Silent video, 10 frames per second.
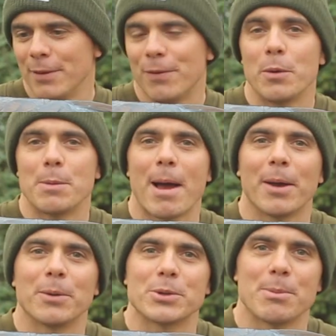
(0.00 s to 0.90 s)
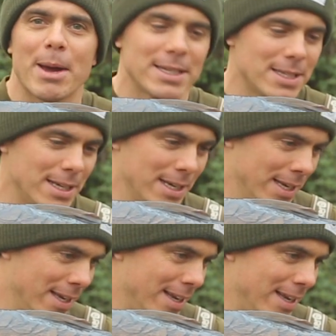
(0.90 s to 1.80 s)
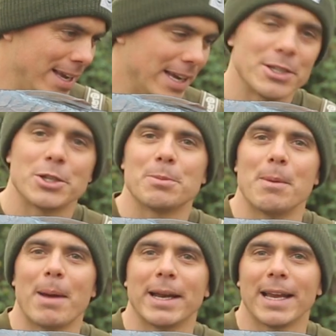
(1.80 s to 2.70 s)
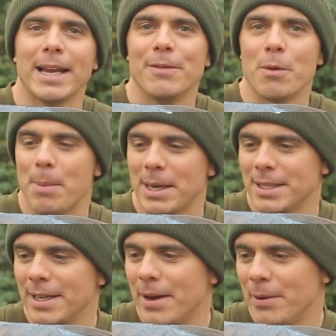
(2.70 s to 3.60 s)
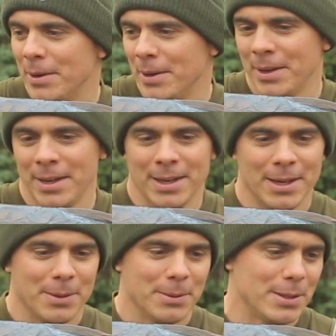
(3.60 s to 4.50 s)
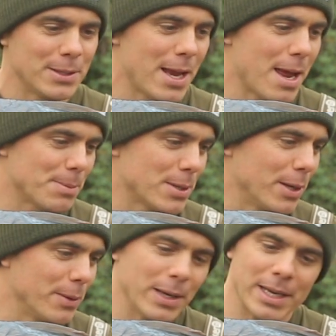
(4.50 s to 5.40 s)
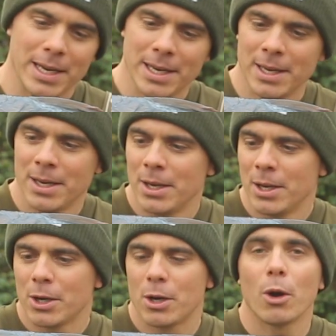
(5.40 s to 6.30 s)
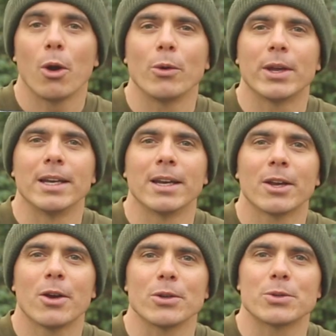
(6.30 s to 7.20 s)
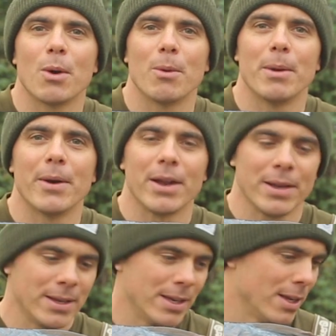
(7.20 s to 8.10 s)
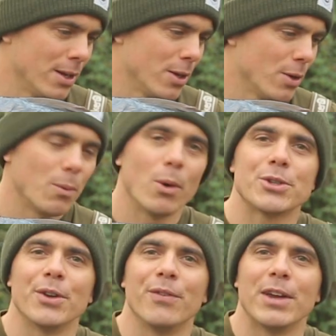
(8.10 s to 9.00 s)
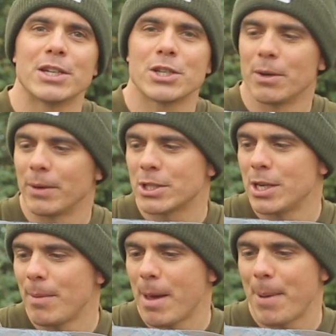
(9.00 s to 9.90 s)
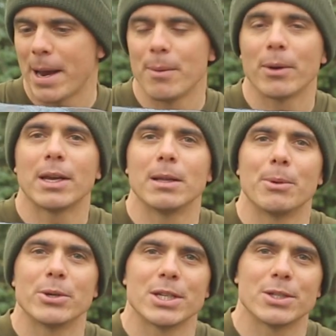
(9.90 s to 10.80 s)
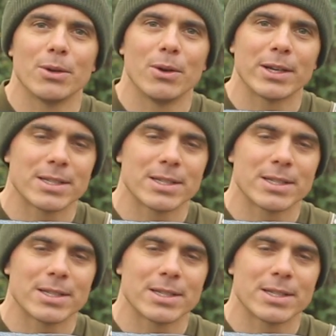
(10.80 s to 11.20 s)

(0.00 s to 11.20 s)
The 40 pounder was amazing, and it's just been made even better now with this absolutely clonking Cotswold mirror. What a fish. I'm gonna slip that back. I won't keep the boys here too long.